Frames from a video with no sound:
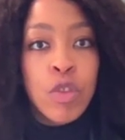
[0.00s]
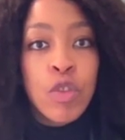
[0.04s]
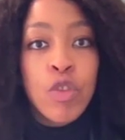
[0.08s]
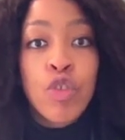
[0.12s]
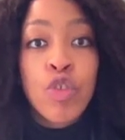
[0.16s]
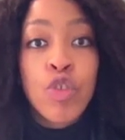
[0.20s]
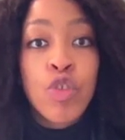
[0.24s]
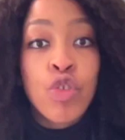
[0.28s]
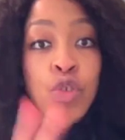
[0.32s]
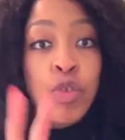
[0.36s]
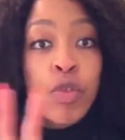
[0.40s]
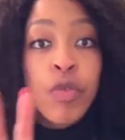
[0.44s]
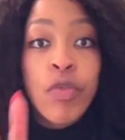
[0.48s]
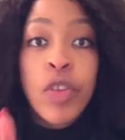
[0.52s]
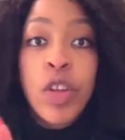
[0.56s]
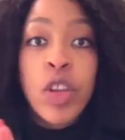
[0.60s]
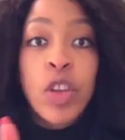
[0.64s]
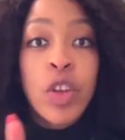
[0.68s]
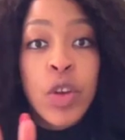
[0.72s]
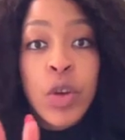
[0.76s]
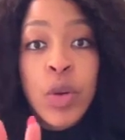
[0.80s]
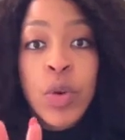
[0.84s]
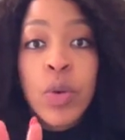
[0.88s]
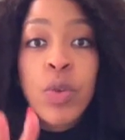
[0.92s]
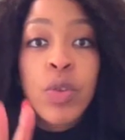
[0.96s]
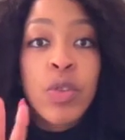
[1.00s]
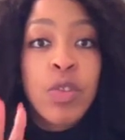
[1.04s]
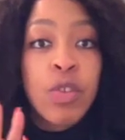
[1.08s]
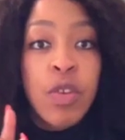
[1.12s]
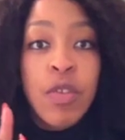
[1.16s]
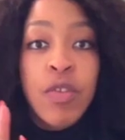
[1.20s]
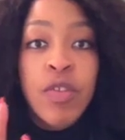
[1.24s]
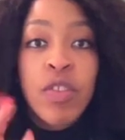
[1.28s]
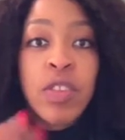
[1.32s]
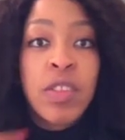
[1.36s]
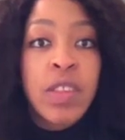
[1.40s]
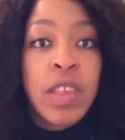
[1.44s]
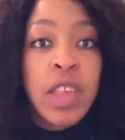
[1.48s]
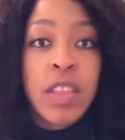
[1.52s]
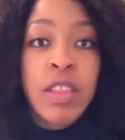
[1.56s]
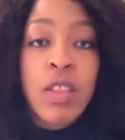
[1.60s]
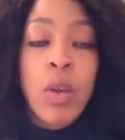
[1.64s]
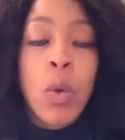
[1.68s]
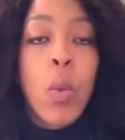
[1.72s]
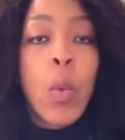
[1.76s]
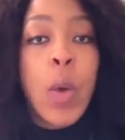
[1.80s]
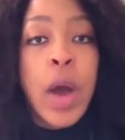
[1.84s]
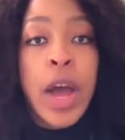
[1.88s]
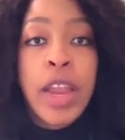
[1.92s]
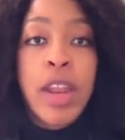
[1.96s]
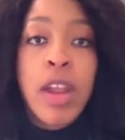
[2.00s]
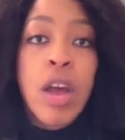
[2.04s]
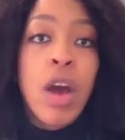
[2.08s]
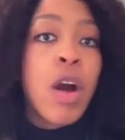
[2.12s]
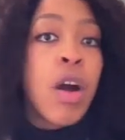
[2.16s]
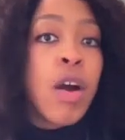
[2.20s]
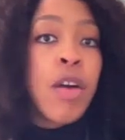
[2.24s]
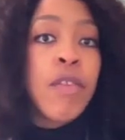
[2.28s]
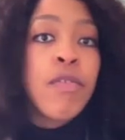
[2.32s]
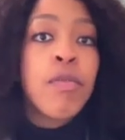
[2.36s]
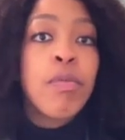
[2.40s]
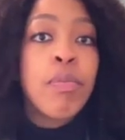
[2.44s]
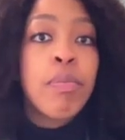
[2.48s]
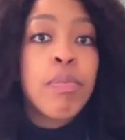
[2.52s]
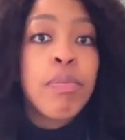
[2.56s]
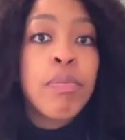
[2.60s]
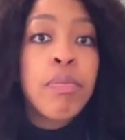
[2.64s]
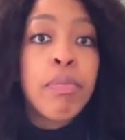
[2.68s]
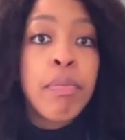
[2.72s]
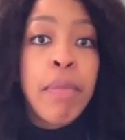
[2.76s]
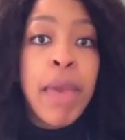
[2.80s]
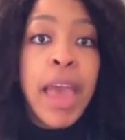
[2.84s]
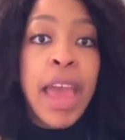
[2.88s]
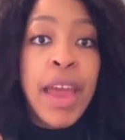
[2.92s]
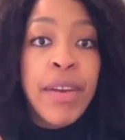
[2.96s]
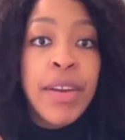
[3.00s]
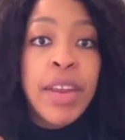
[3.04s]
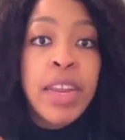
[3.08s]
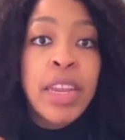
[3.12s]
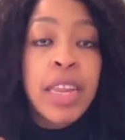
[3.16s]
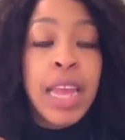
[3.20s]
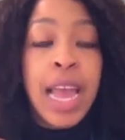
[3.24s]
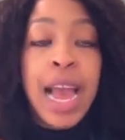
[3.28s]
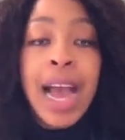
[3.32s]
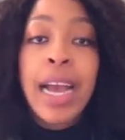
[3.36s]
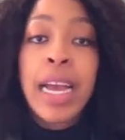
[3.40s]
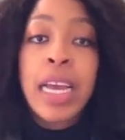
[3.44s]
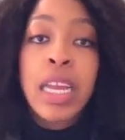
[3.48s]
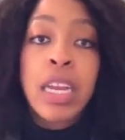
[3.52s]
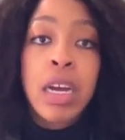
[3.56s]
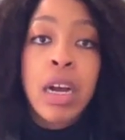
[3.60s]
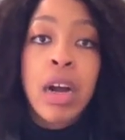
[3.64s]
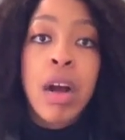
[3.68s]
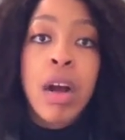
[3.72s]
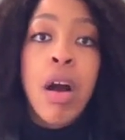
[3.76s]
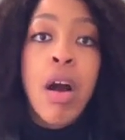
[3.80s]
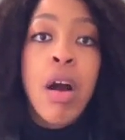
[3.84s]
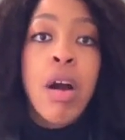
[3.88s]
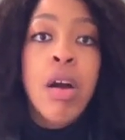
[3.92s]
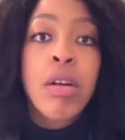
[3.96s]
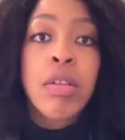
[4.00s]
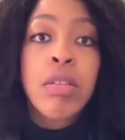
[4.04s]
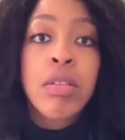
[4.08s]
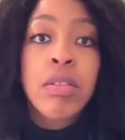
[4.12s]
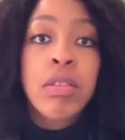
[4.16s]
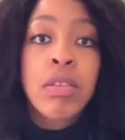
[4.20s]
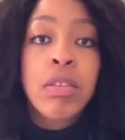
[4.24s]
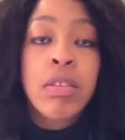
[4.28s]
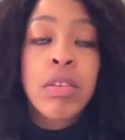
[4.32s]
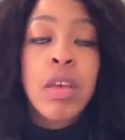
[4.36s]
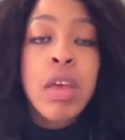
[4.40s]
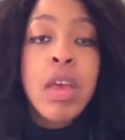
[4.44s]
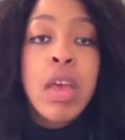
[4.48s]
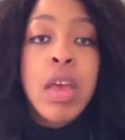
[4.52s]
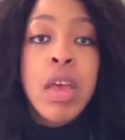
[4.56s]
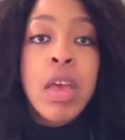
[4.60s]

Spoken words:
2 videos. You've seen the one of married young in a cult,